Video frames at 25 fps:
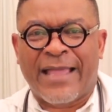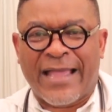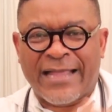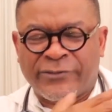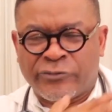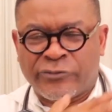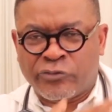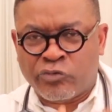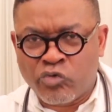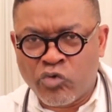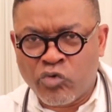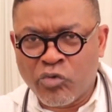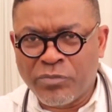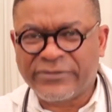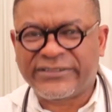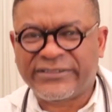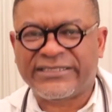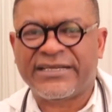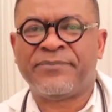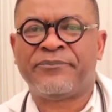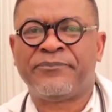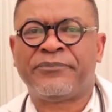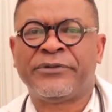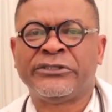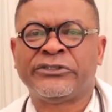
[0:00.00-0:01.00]
at room
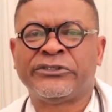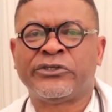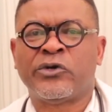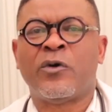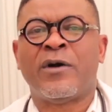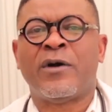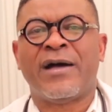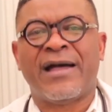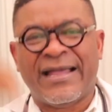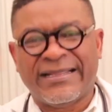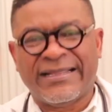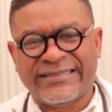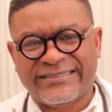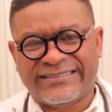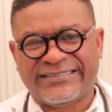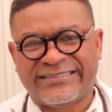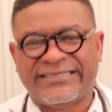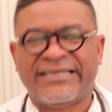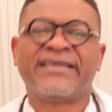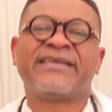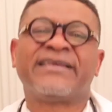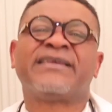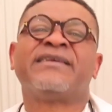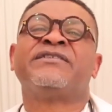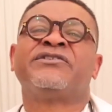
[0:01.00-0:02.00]
temperature and
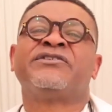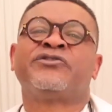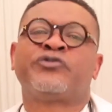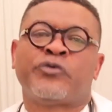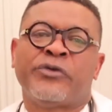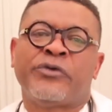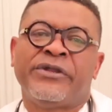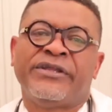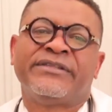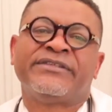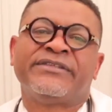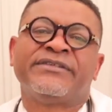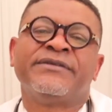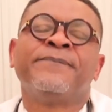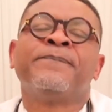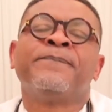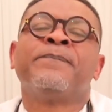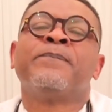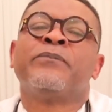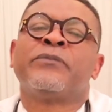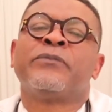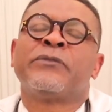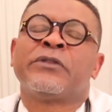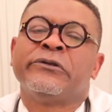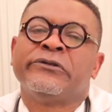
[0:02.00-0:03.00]
take straight
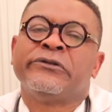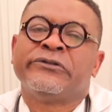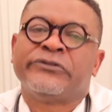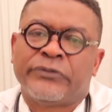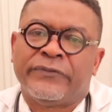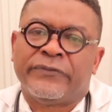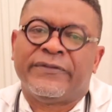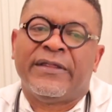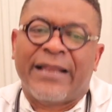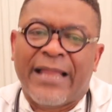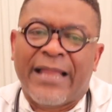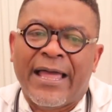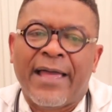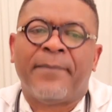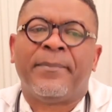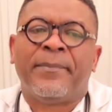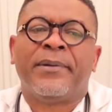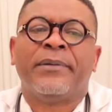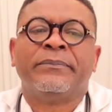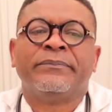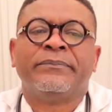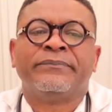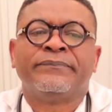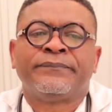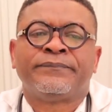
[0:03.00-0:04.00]
to the
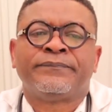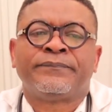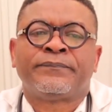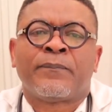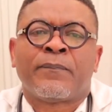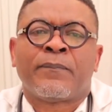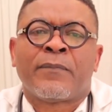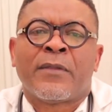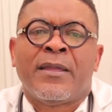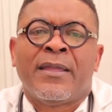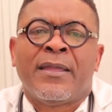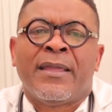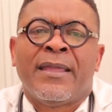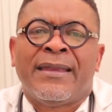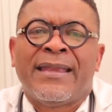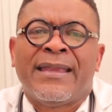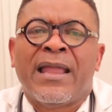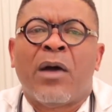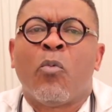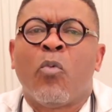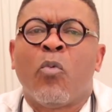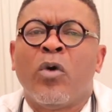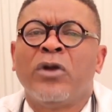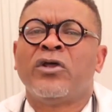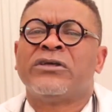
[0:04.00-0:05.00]
lab.
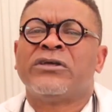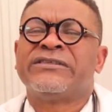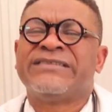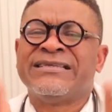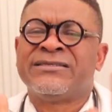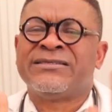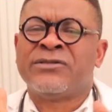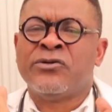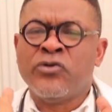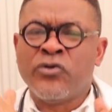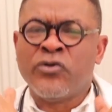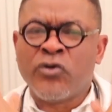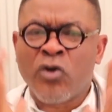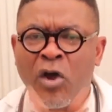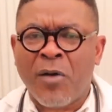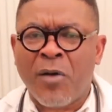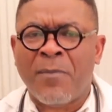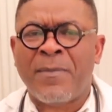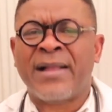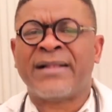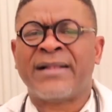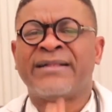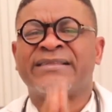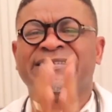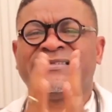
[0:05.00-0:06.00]
Now, what does a
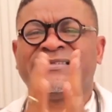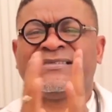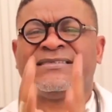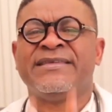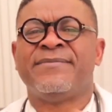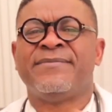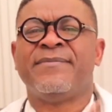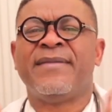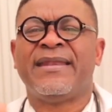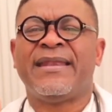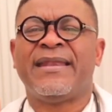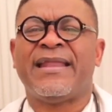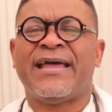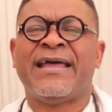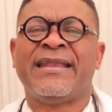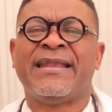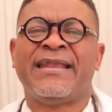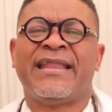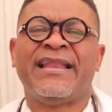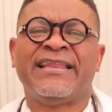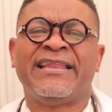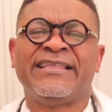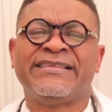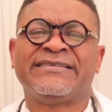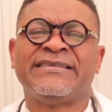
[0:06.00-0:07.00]
normal semen
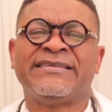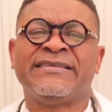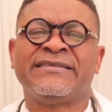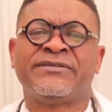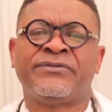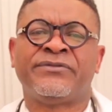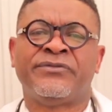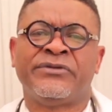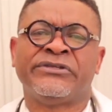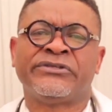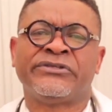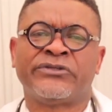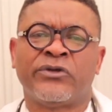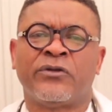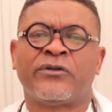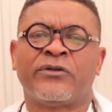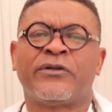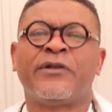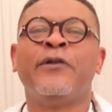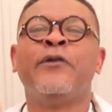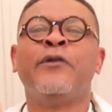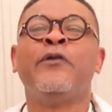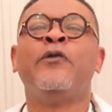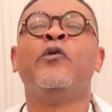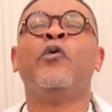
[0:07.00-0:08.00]
analysis
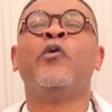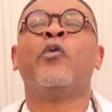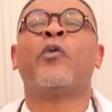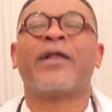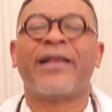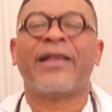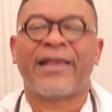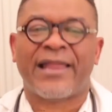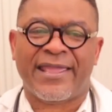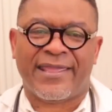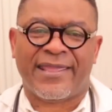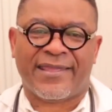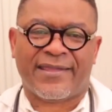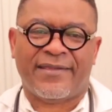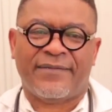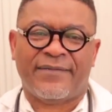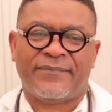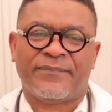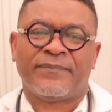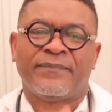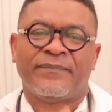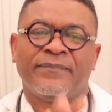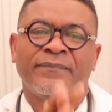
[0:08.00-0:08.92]
result look like?